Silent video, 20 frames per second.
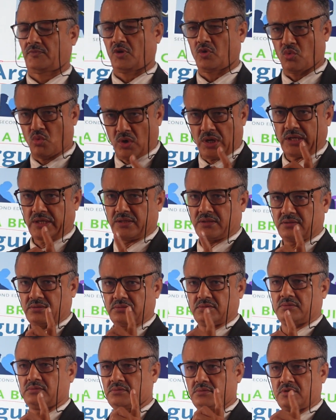One
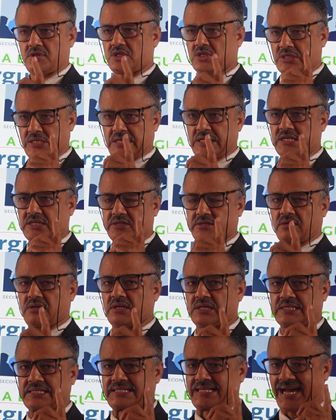
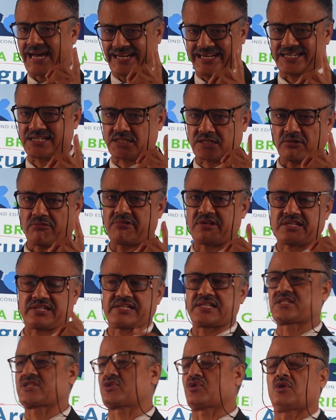central
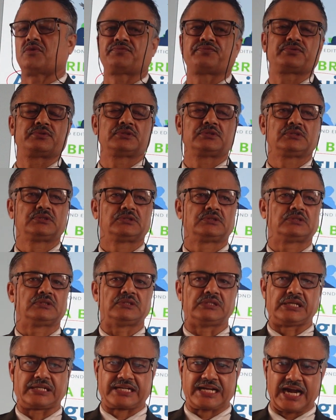characteristics of
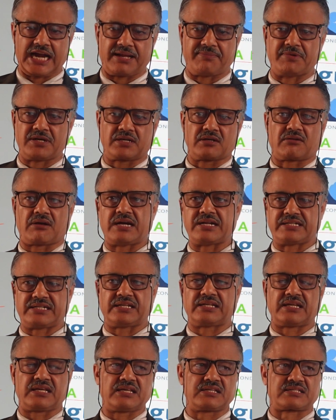academic
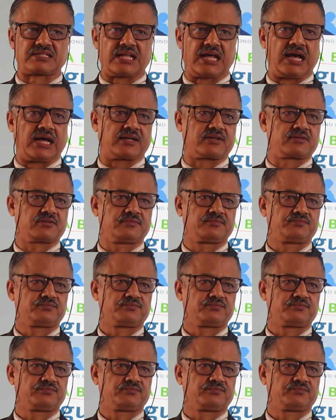writing is that